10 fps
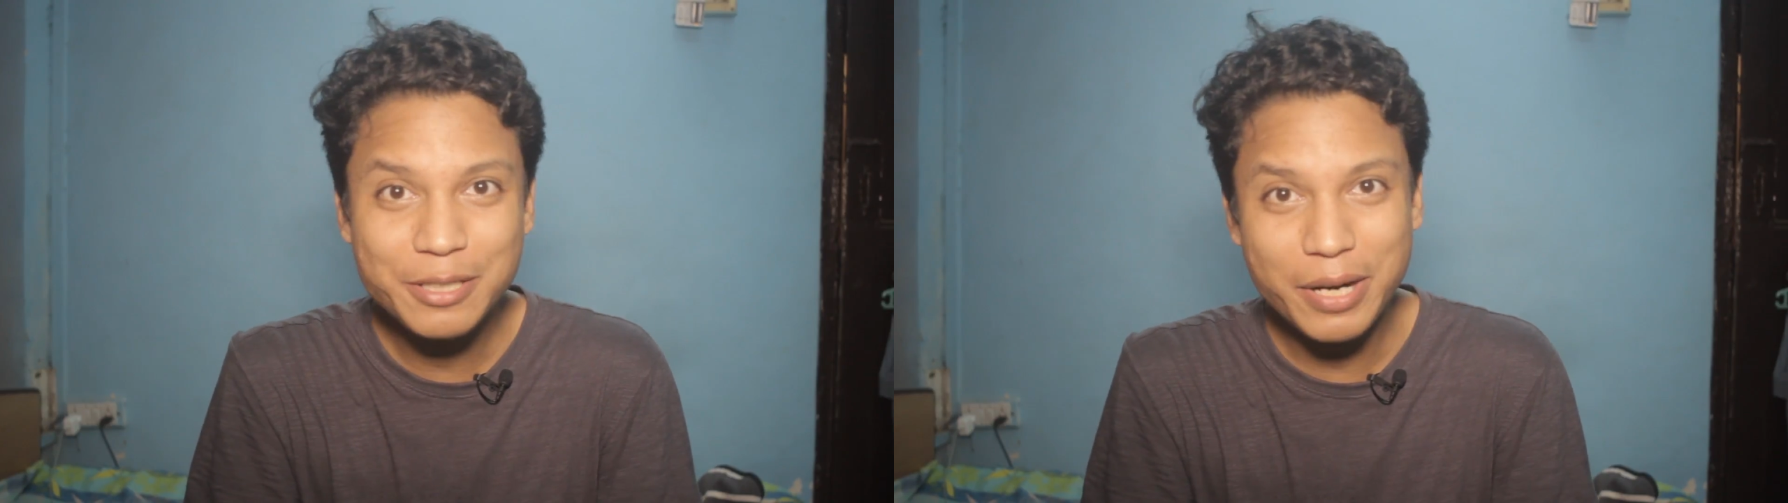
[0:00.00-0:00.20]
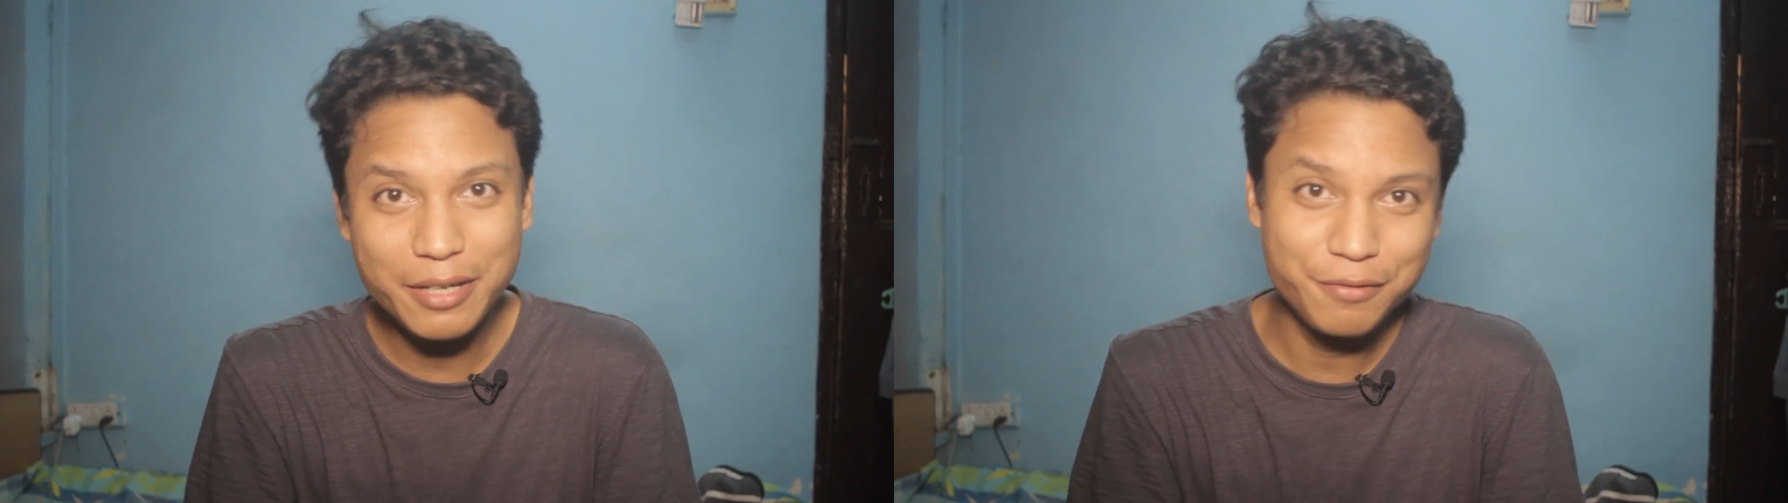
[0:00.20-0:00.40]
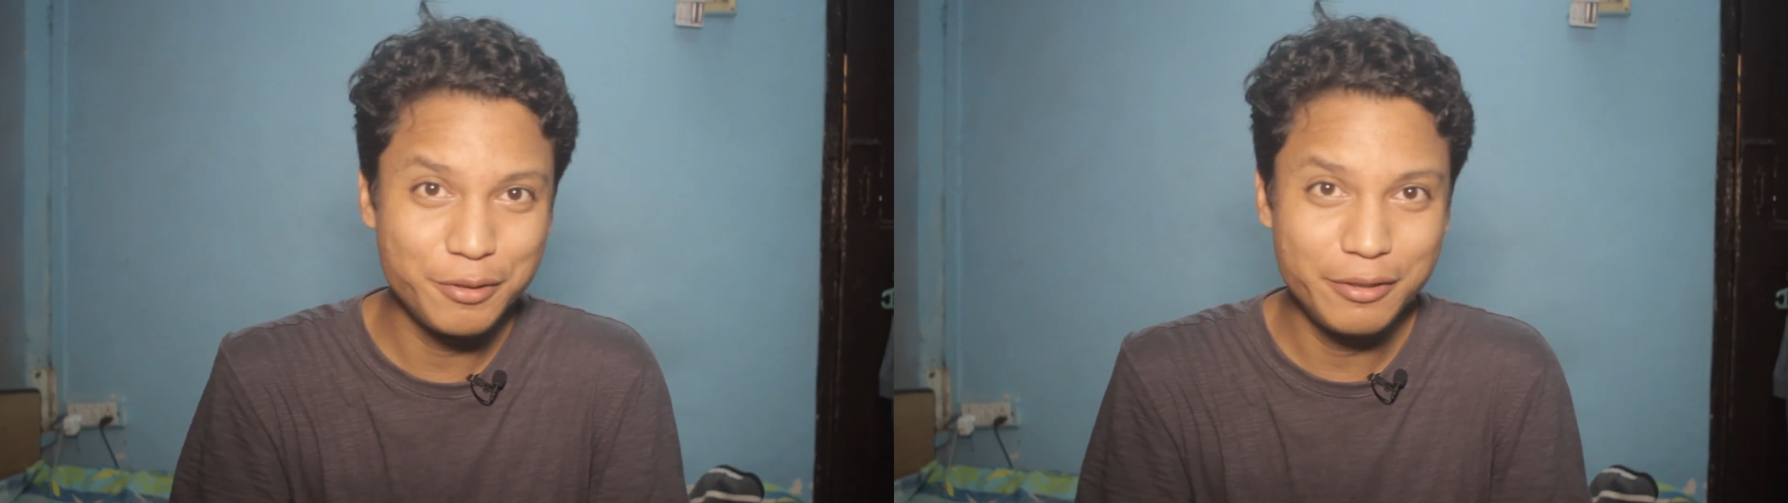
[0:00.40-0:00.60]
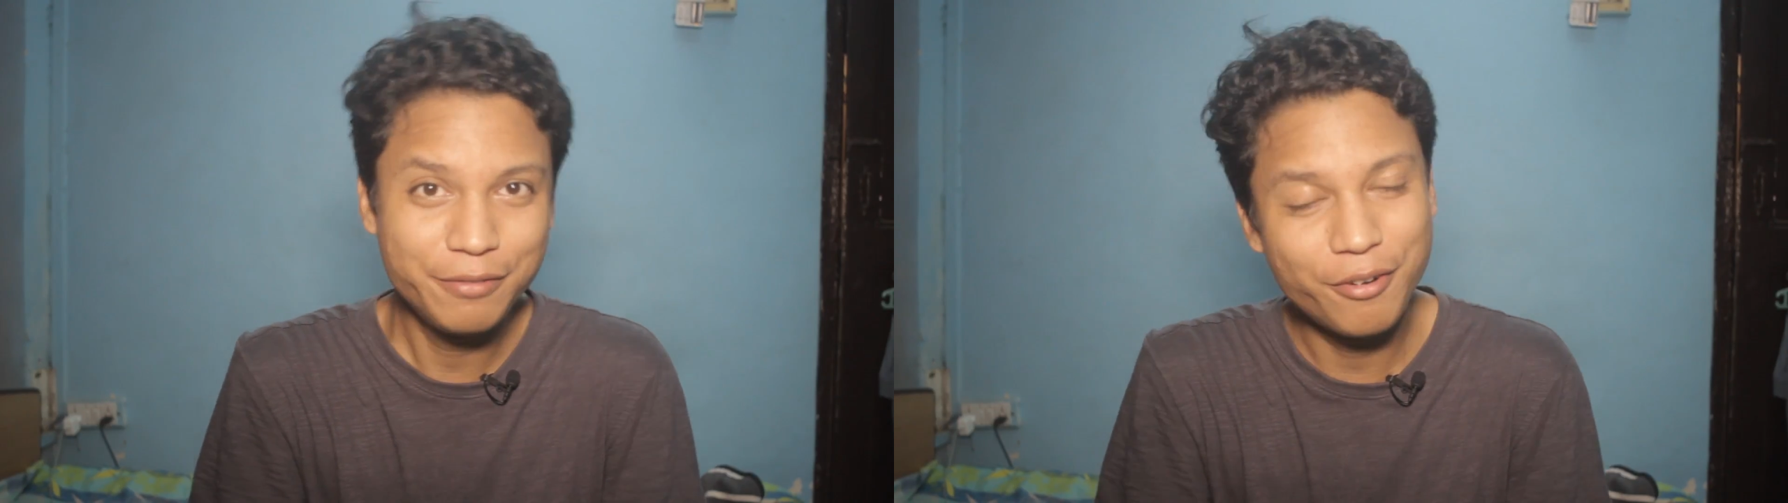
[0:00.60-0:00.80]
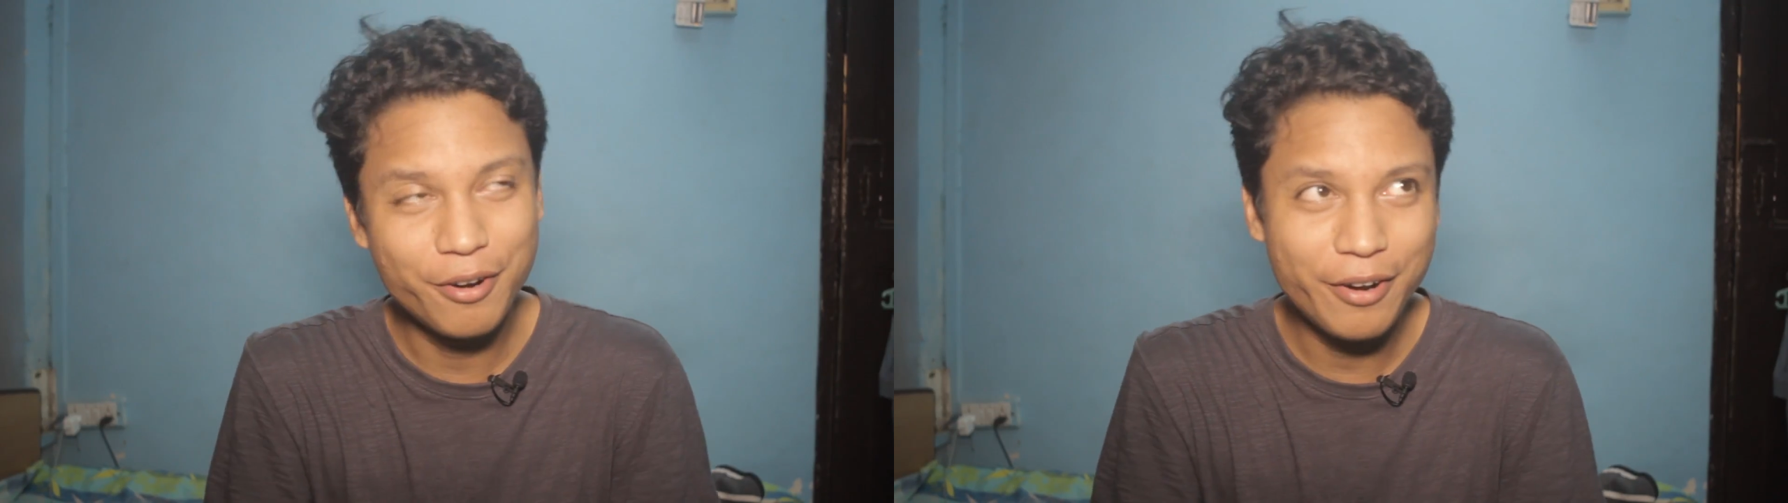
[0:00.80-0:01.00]
grateful
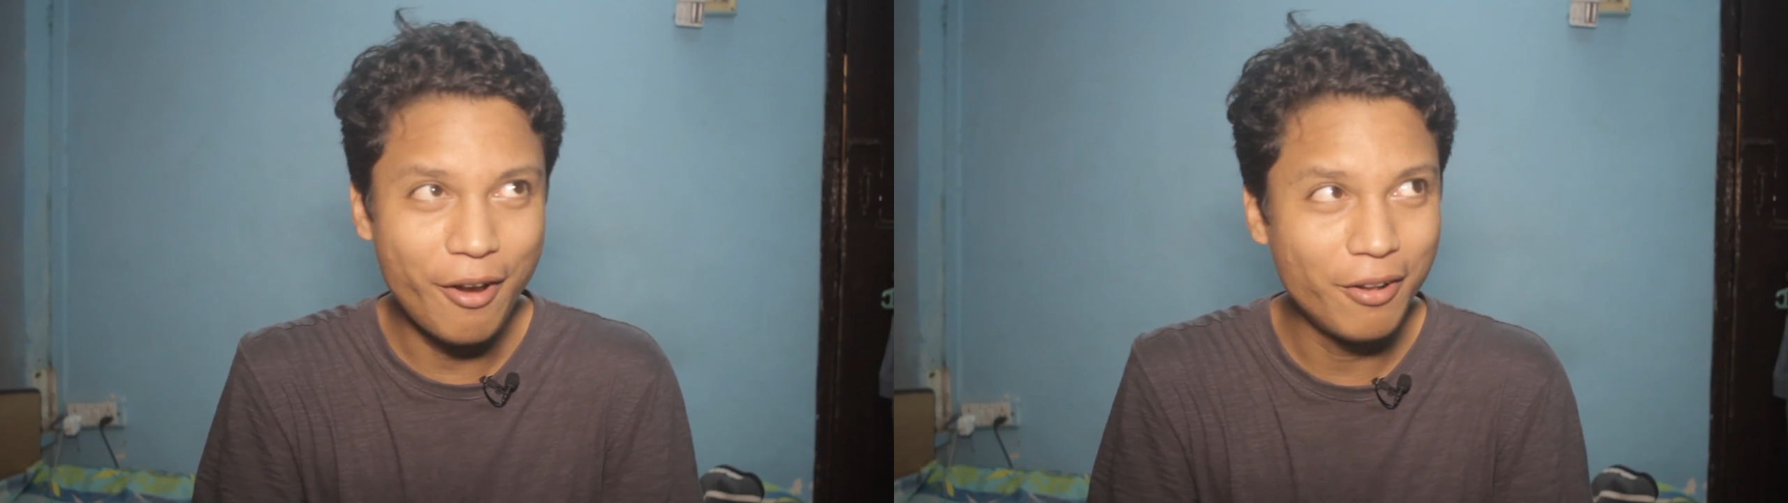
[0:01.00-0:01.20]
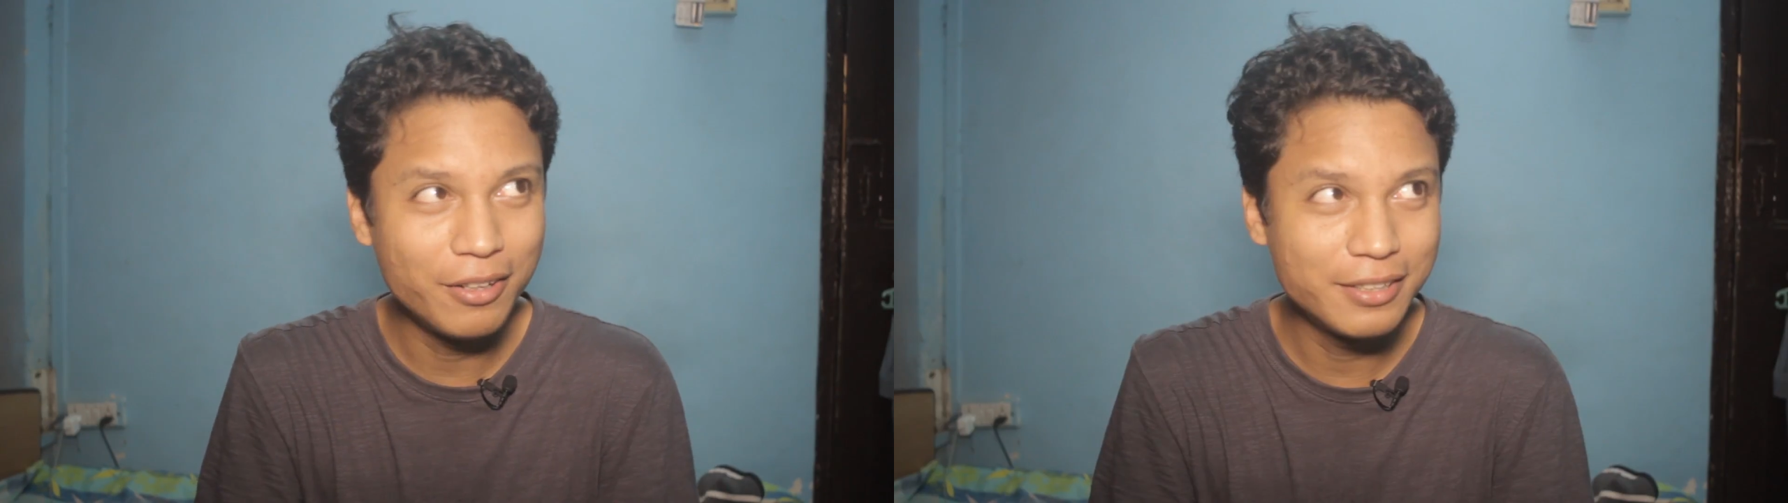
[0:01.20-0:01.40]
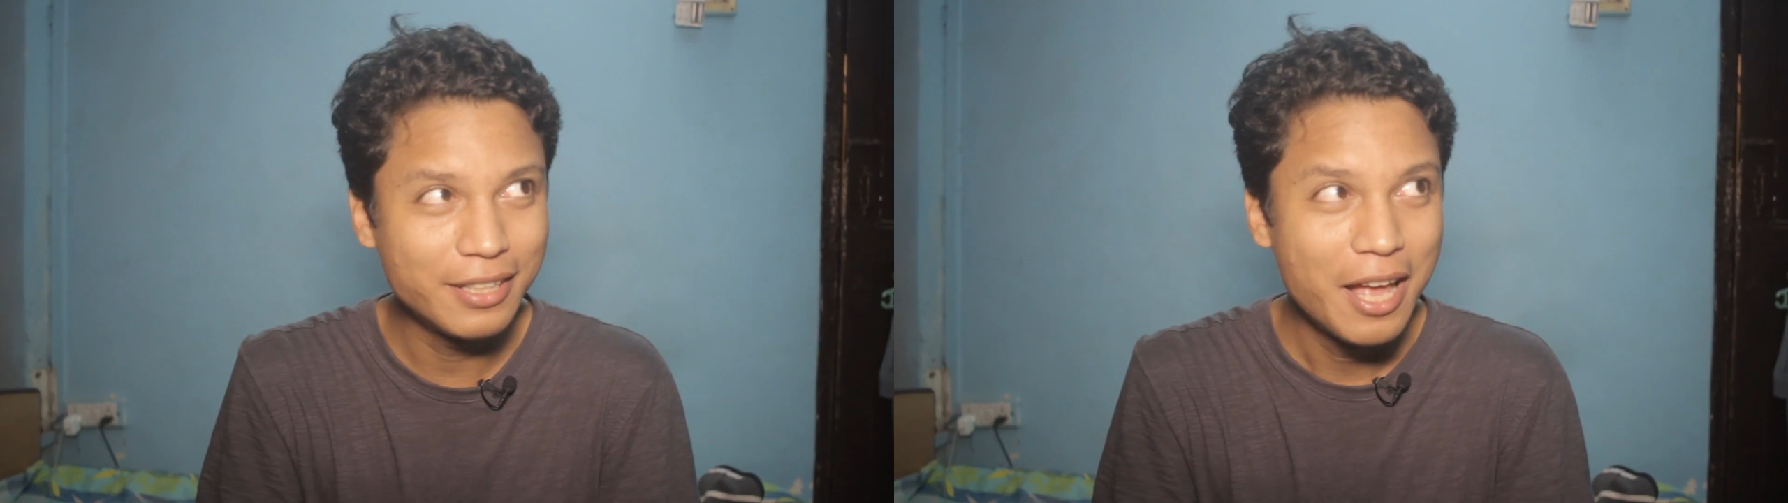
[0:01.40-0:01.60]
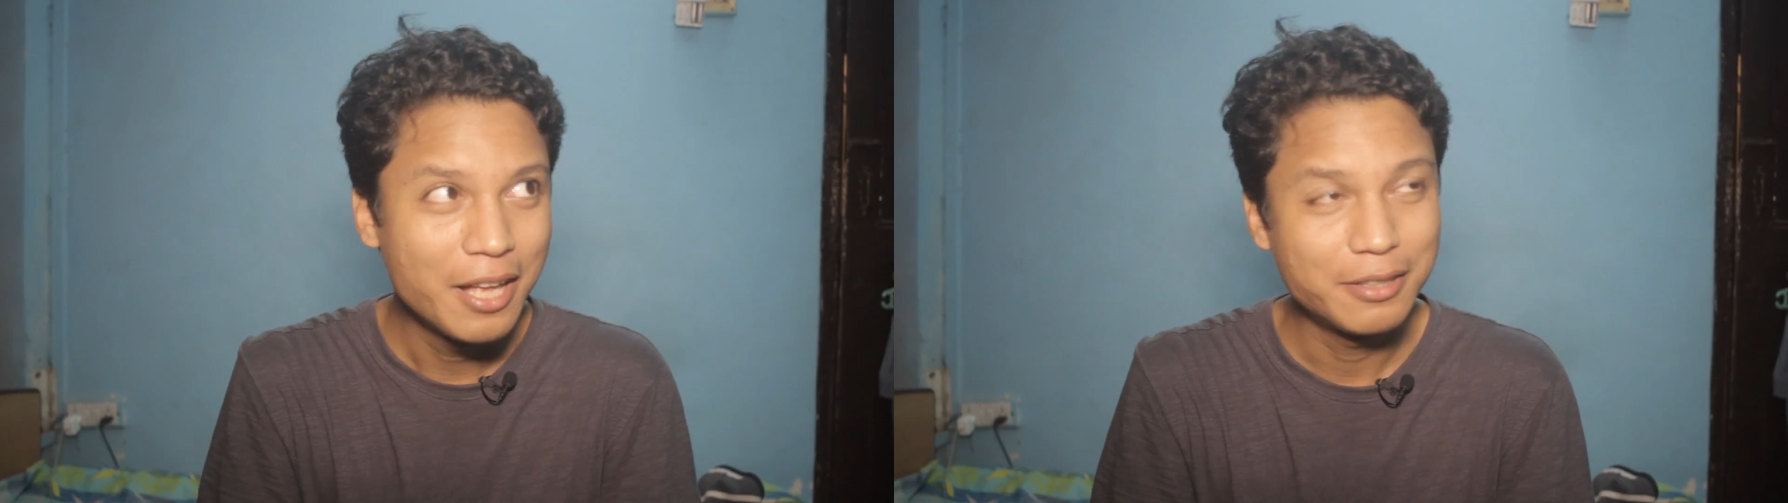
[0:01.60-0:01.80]
for all